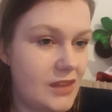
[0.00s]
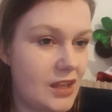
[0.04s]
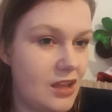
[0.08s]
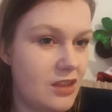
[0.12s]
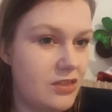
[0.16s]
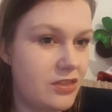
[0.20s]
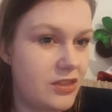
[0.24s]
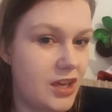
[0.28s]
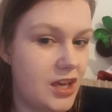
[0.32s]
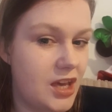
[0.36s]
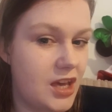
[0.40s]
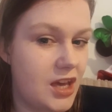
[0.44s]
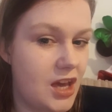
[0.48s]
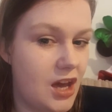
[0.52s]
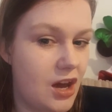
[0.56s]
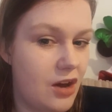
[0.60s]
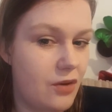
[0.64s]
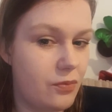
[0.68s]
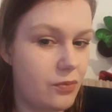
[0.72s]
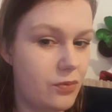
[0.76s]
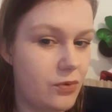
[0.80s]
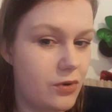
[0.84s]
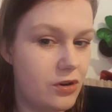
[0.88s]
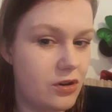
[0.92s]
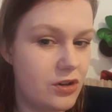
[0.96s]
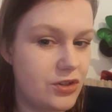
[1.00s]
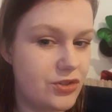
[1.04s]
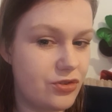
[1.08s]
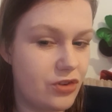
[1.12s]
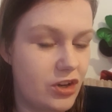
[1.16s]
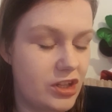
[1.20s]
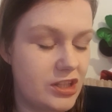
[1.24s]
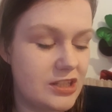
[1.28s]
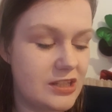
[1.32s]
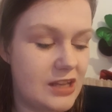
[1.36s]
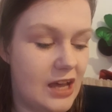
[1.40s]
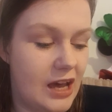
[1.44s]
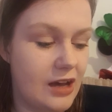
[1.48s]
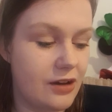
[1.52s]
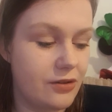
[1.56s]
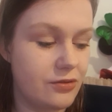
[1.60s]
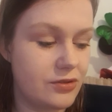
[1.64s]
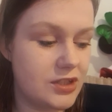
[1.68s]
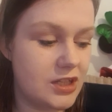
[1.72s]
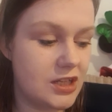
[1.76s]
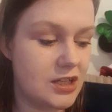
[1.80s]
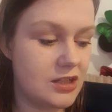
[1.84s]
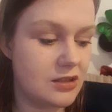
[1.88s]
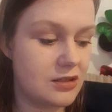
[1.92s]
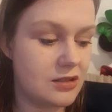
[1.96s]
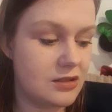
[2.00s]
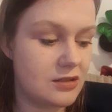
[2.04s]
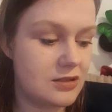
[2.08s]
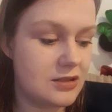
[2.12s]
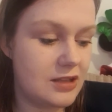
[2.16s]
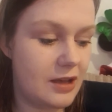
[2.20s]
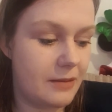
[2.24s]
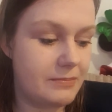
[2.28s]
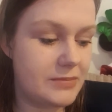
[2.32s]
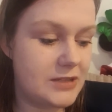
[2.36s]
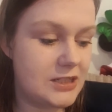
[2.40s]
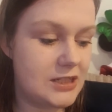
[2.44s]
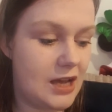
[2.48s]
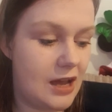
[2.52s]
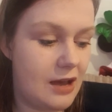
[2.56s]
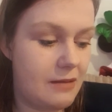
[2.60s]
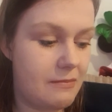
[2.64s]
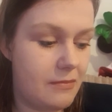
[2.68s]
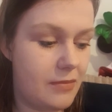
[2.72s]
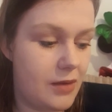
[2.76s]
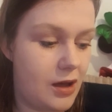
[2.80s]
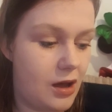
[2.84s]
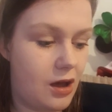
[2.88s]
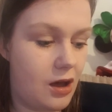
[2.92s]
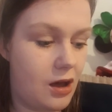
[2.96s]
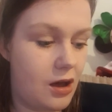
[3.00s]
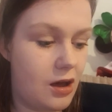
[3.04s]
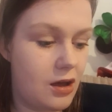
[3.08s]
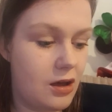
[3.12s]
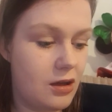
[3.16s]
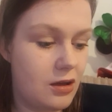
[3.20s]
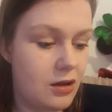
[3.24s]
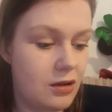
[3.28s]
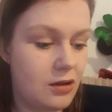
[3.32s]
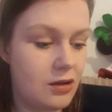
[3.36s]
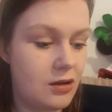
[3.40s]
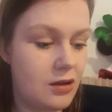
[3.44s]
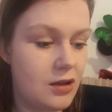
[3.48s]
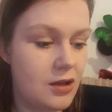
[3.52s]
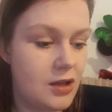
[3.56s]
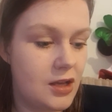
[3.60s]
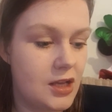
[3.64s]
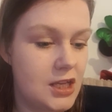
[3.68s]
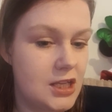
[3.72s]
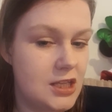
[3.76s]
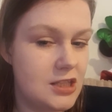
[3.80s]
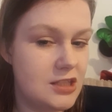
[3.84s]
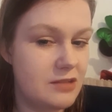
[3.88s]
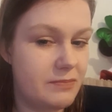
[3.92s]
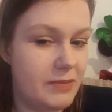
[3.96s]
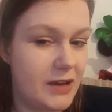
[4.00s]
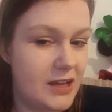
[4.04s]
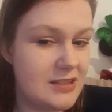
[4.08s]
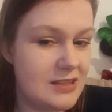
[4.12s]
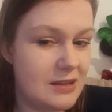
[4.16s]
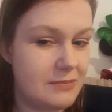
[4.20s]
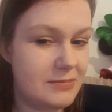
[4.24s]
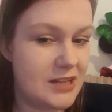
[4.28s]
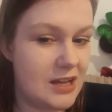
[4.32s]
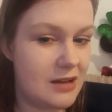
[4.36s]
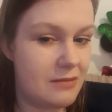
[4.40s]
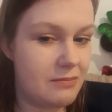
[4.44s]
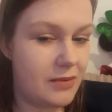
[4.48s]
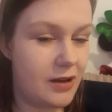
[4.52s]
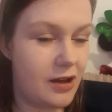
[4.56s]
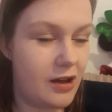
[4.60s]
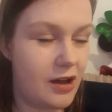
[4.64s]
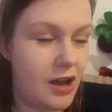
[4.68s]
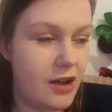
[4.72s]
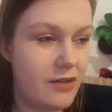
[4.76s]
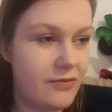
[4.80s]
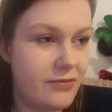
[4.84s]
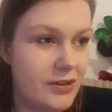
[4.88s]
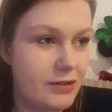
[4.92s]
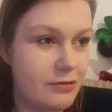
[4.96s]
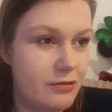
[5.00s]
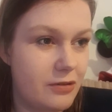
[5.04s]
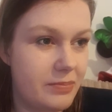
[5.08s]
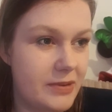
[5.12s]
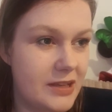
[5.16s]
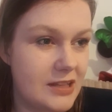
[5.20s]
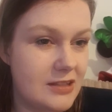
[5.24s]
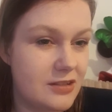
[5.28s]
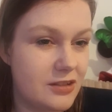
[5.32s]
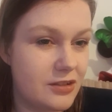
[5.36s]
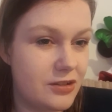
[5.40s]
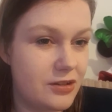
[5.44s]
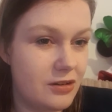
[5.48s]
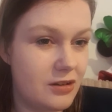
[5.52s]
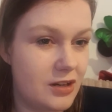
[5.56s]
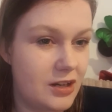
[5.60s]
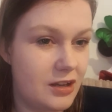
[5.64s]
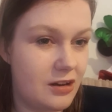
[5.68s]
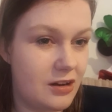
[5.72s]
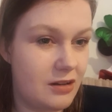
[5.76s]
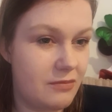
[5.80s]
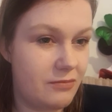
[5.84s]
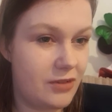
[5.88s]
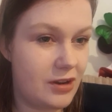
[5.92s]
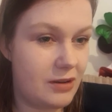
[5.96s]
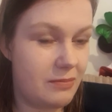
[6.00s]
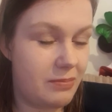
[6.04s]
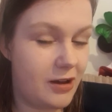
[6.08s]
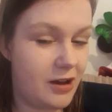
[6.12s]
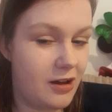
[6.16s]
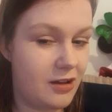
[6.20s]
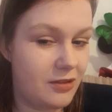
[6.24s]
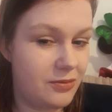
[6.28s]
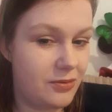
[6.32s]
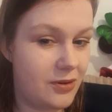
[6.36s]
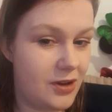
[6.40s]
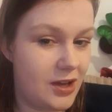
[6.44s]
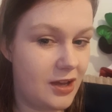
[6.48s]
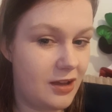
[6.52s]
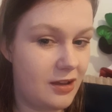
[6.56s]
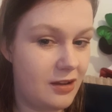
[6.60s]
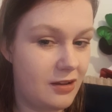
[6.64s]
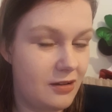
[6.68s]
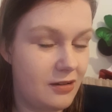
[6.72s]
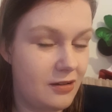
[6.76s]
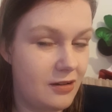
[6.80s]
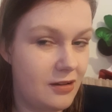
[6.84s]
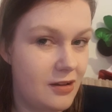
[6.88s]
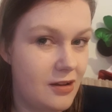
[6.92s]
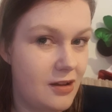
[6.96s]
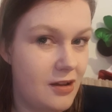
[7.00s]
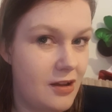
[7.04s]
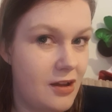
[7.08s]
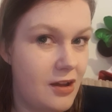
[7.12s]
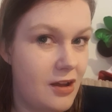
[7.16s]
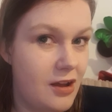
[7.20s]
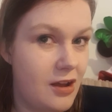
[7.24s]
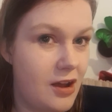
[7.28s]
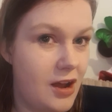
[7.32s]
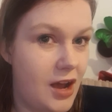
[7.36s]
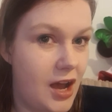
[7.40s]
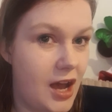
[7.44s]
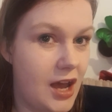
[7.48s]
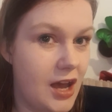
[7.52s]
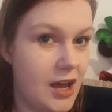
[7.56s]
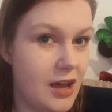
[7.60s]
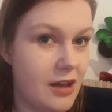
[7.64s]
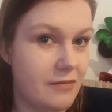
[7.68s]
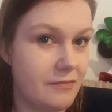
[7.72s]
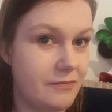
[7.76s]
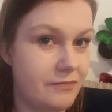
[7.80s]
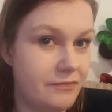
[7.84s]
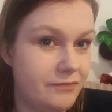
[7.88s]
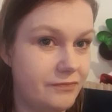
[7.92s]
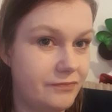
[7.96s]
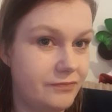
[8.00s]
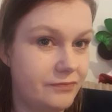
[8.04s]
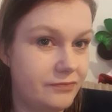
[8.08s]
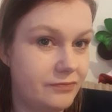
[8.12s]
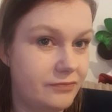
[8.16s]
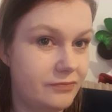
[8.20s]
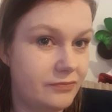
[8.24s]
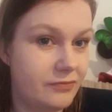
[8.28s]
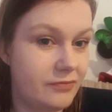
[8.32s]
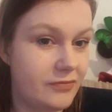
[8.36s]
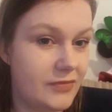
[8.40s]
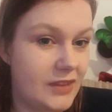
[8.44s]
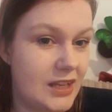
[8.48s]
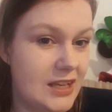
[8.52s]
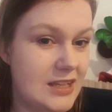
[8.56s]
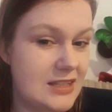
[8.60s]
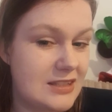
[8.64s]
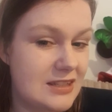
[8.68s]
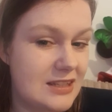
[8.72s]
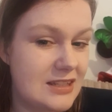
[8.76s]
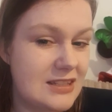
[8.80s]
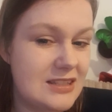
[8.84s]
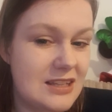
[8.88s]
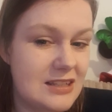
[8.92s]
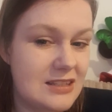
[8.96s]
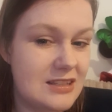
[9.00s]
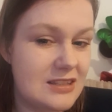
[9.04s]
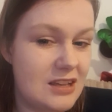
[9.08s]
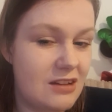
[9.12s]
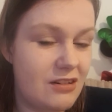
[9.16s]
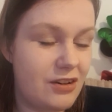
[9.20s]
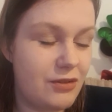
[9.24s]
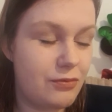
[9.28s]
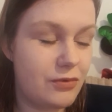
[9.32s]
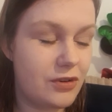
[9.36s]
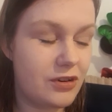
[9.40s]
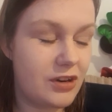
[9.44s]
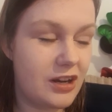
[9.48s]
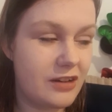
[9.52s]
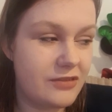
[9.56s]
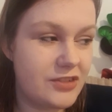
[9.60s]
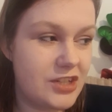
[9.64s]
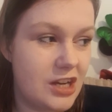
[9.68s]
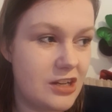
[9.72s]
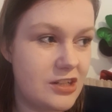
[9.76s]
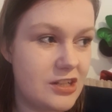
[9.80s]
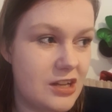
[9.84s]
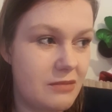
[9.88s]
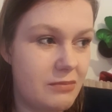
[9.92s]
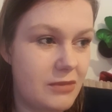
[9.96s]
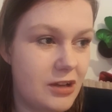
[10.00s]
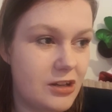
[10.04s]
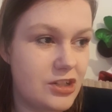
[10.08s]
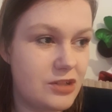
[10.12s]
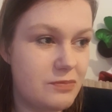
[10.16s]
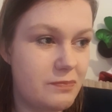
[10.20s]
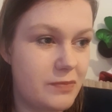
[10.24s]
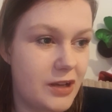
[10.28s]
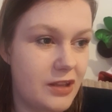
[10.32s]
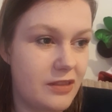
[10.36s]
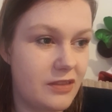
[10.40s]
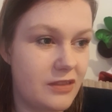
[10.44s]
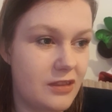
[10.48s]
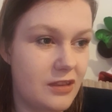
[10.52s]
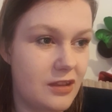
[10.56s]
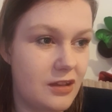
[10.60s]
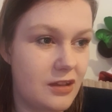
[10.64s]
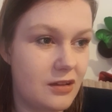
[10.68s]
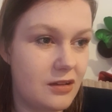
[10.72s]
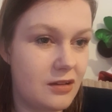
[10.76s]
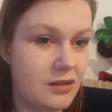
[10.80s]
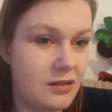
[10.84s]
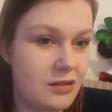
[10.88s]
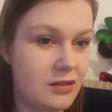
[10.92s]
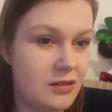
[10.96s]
the award runs out in September. So by September, hopefully we'll be securely on umbrella pathway. His needs necessarily won't have changed that much, but the